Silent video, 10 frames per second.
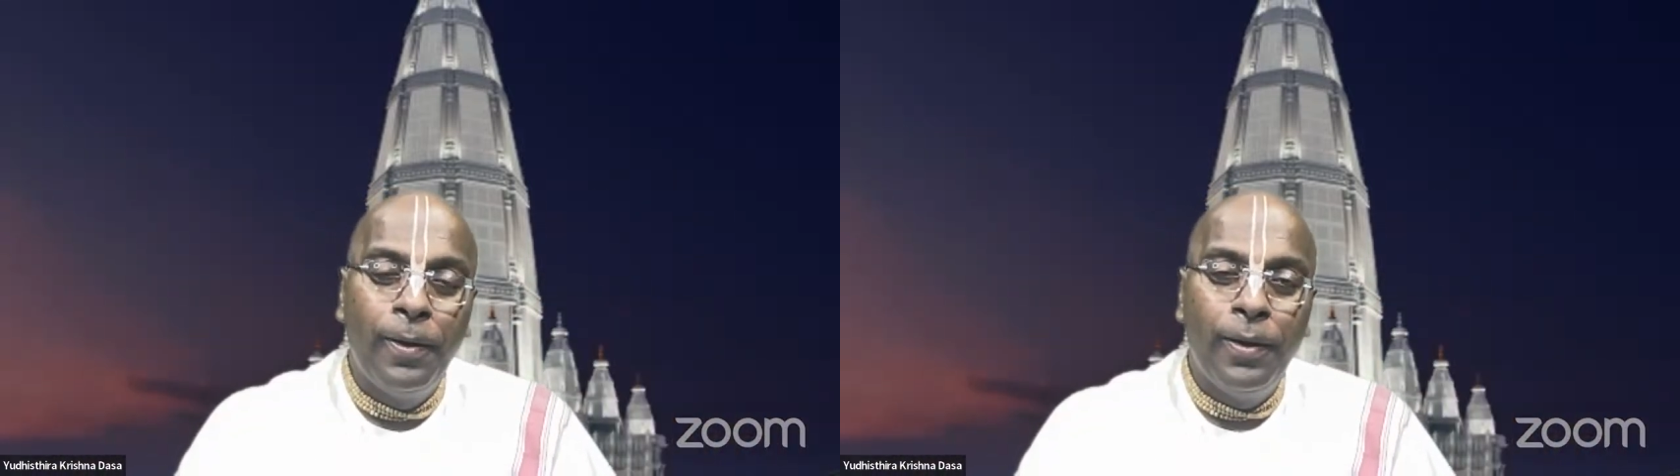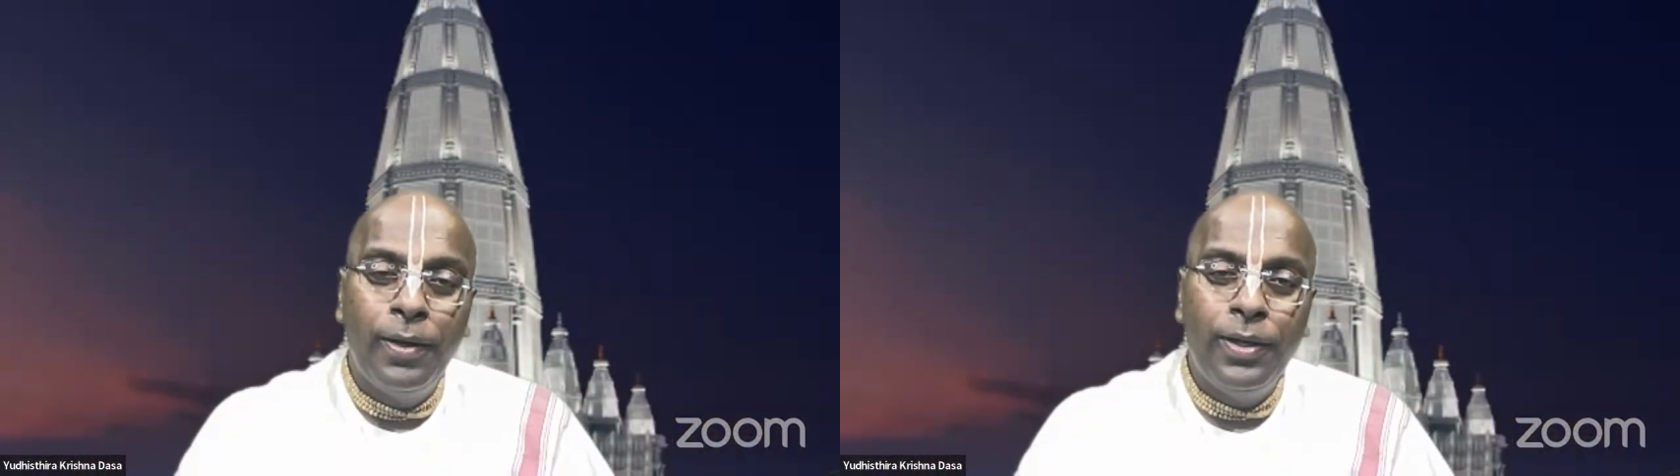
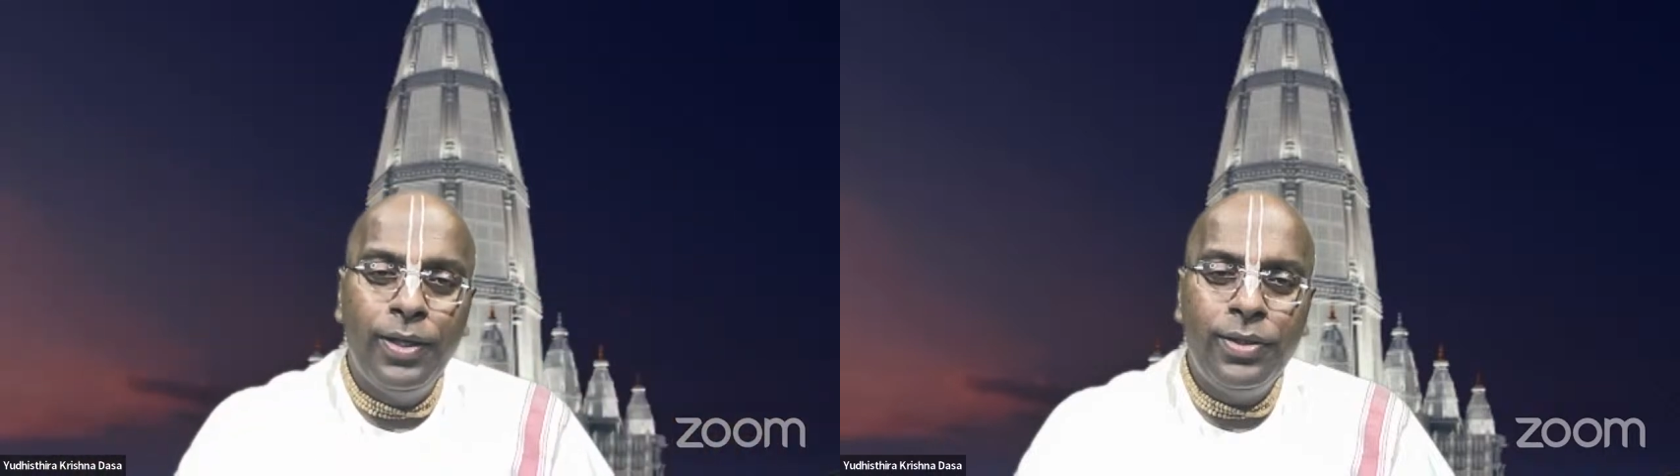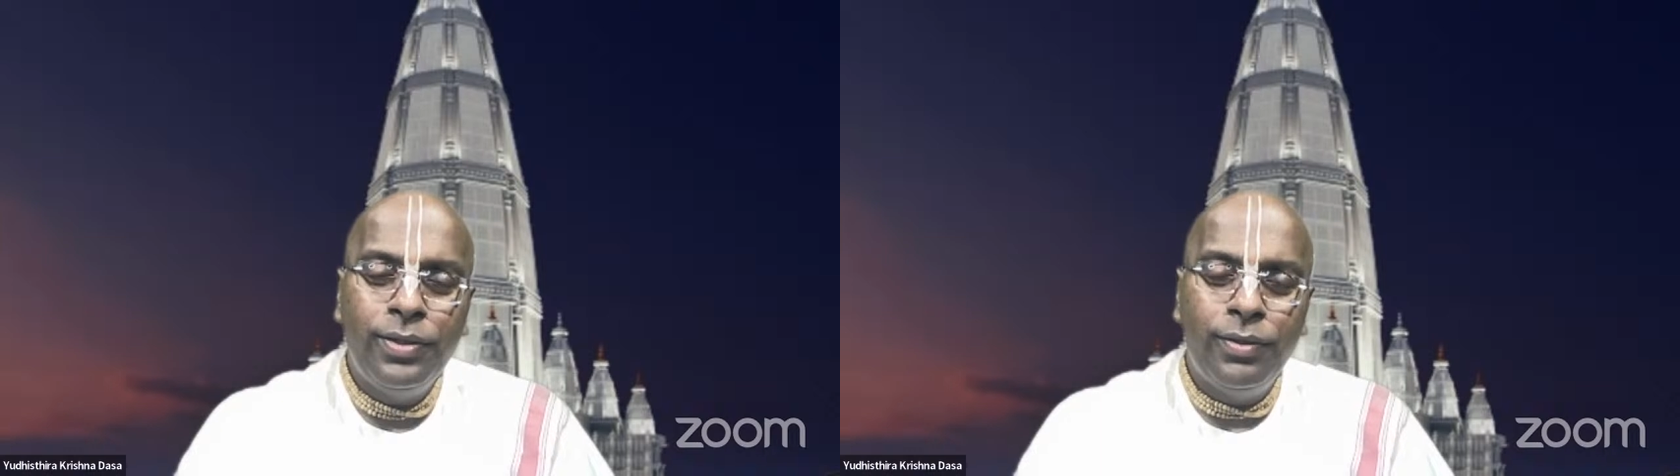he
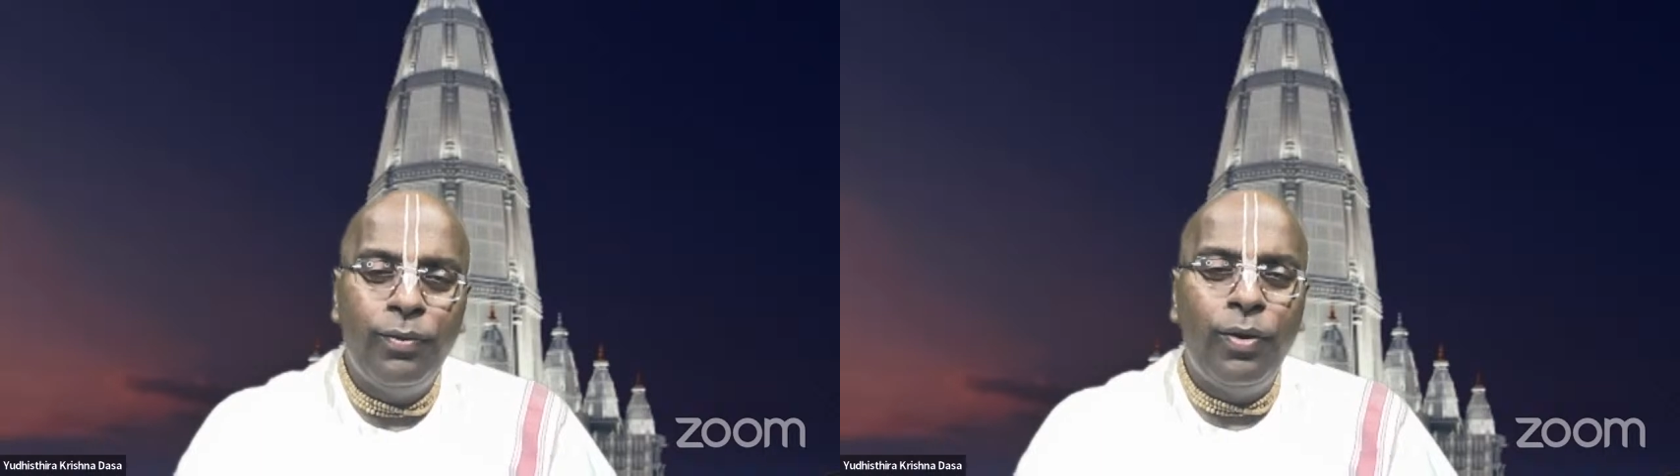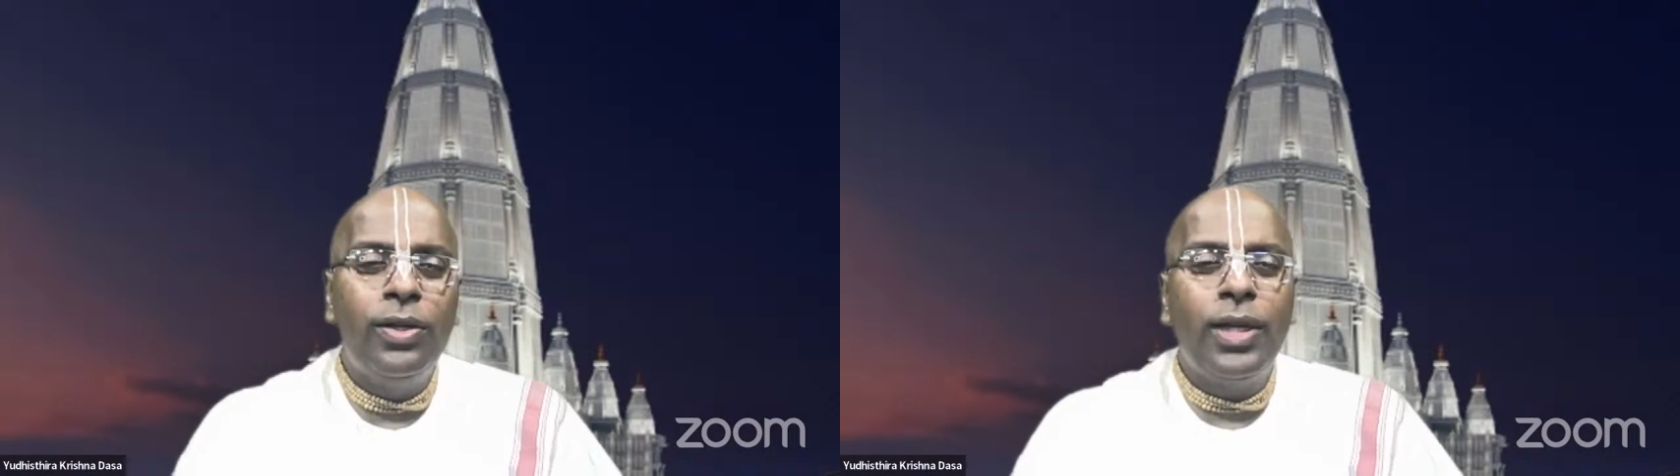just
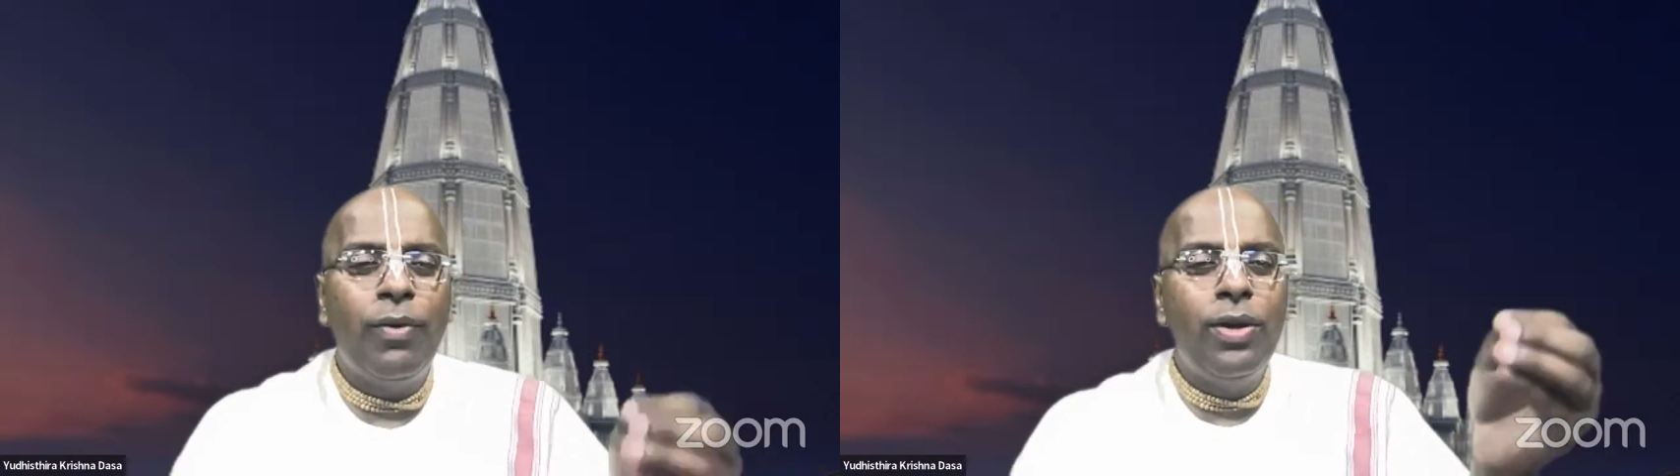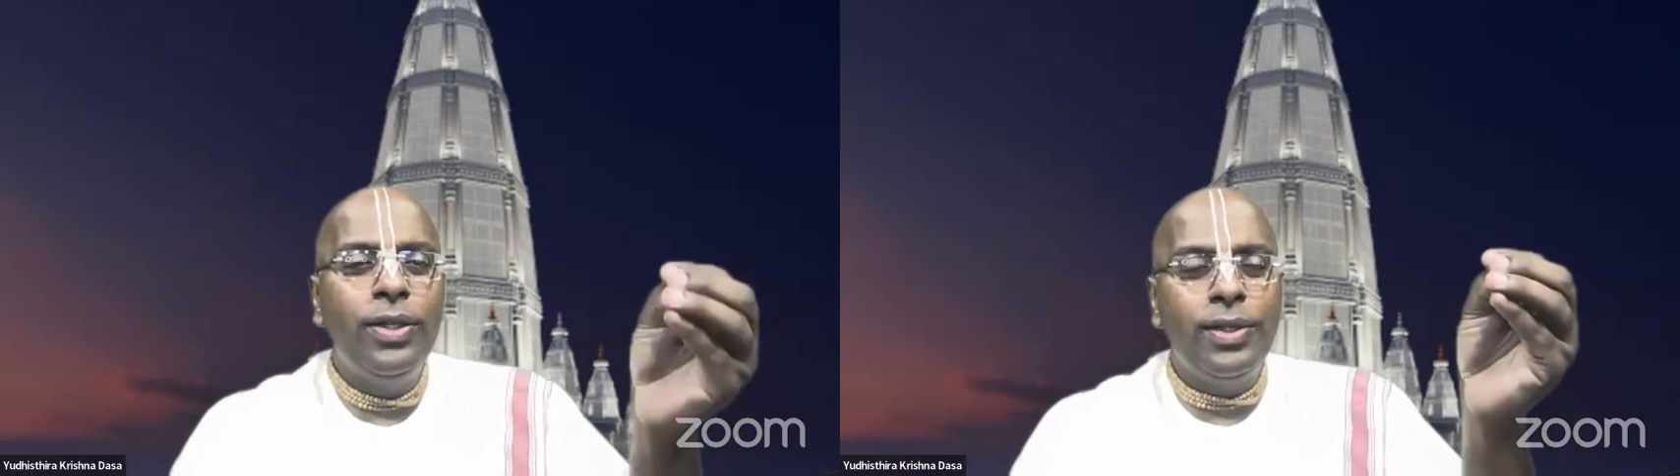wants, I
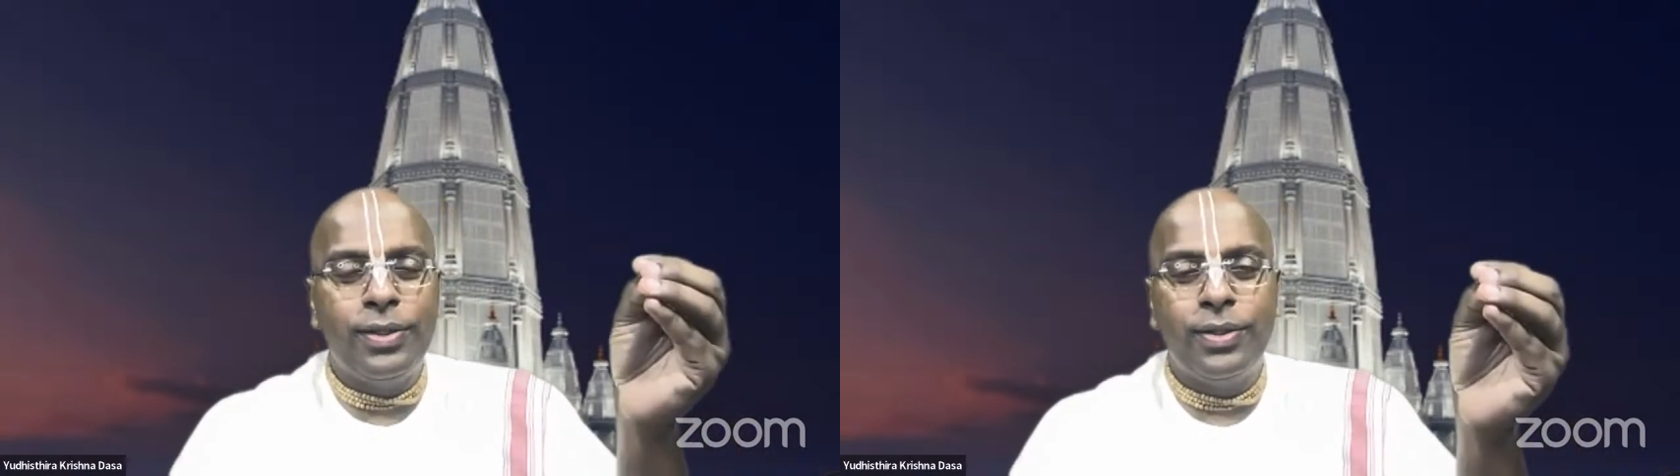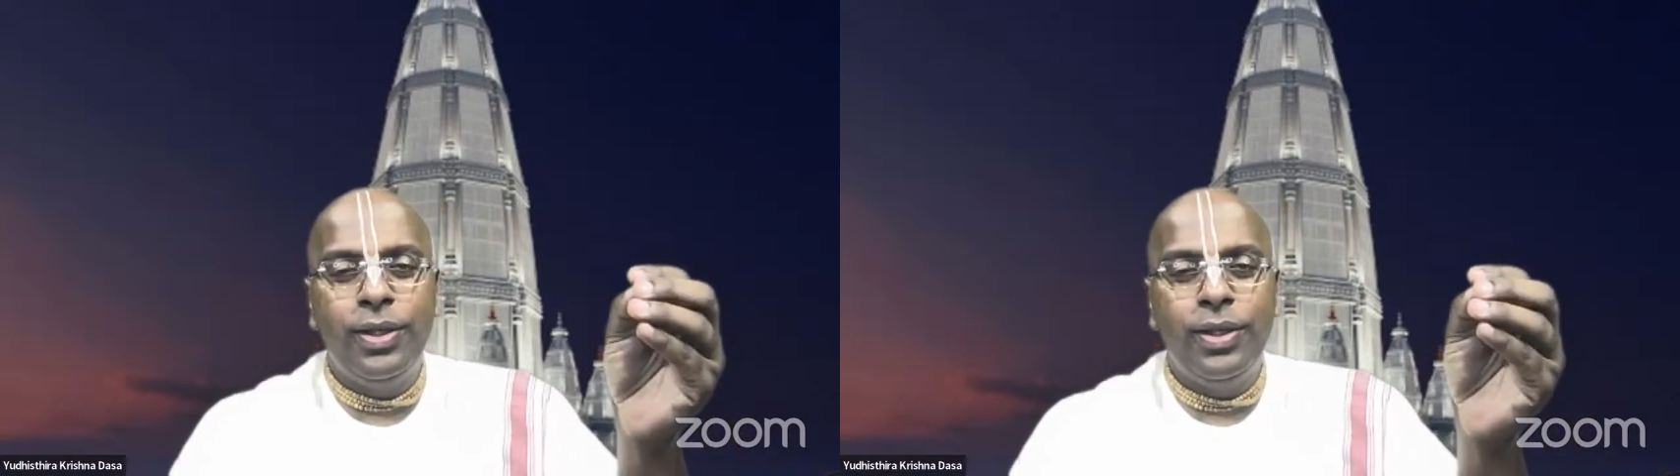want this.